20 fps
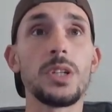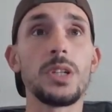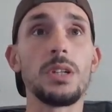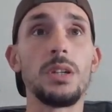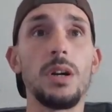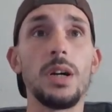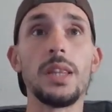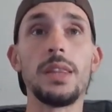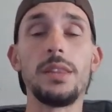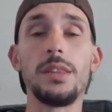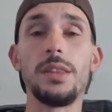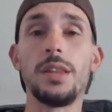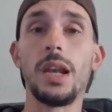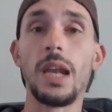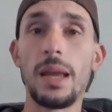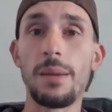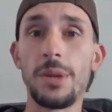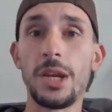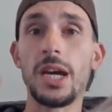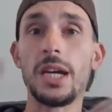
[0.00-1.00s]
like the
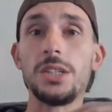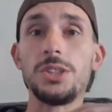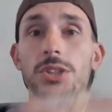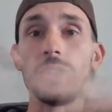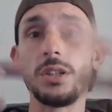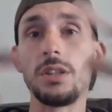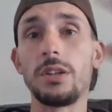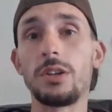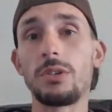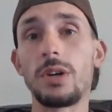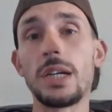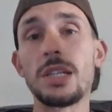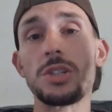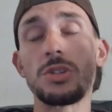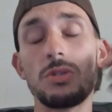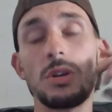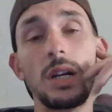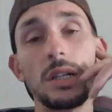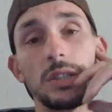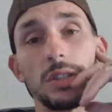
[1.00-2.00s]
lamination of the grain
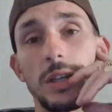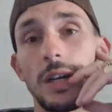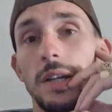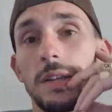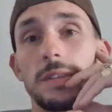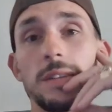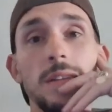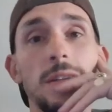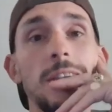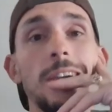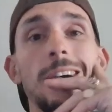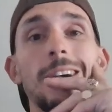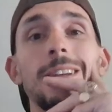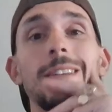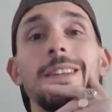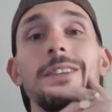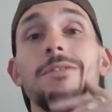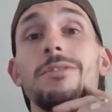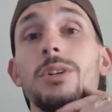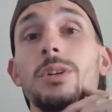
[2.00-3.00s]
structure, they're
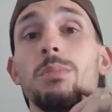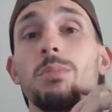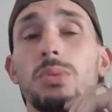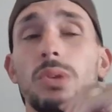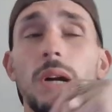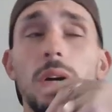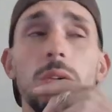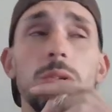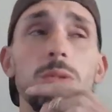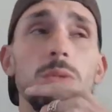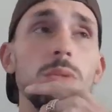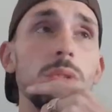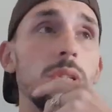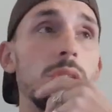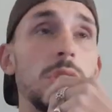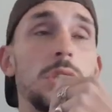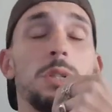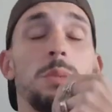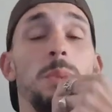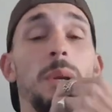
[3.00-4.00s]
very prone
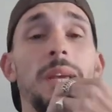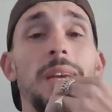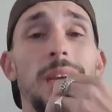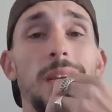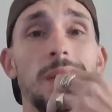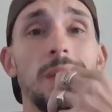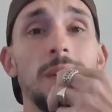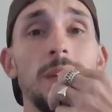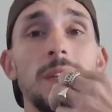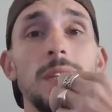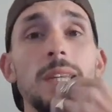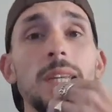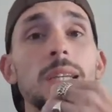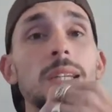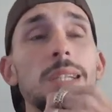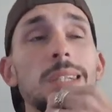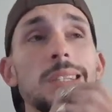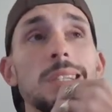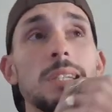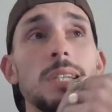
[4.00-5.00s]
to split.
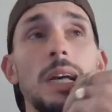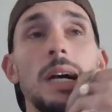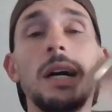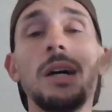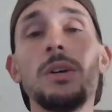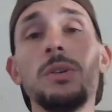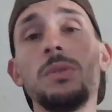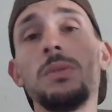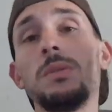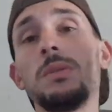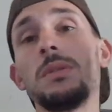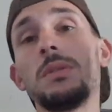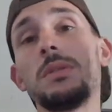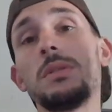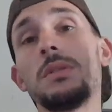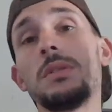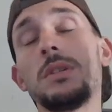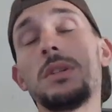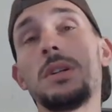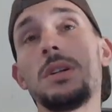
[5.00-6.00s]
So
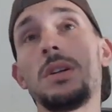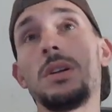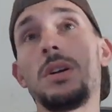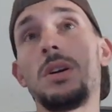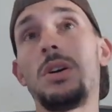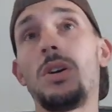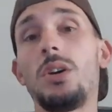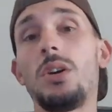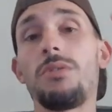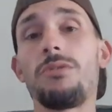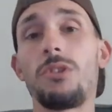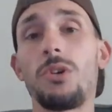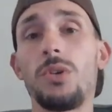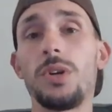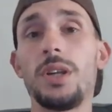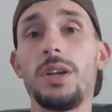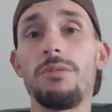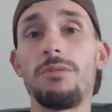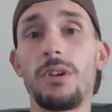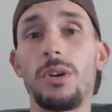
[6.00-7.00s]
I
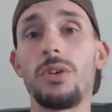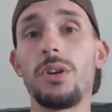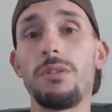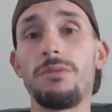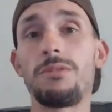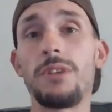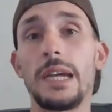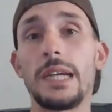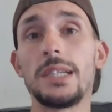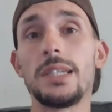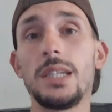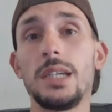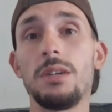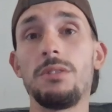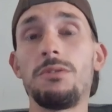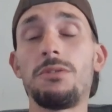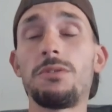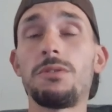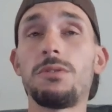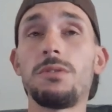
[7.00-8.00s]
find it very
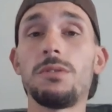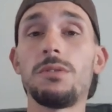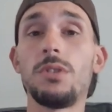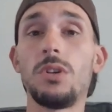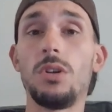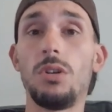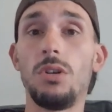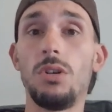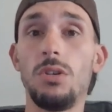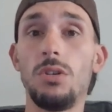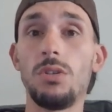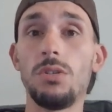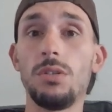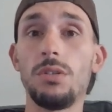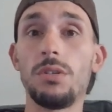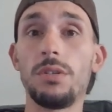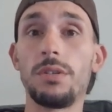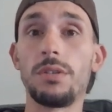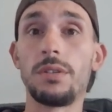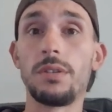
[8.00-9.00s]
effective
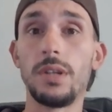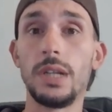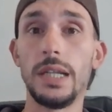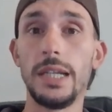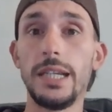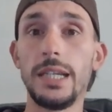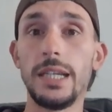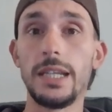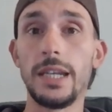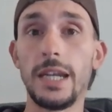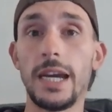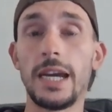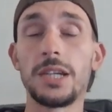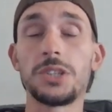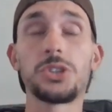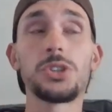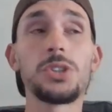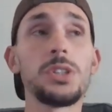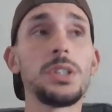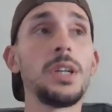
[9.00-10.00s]
on leaning
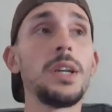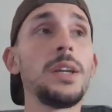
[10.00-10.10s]
ash,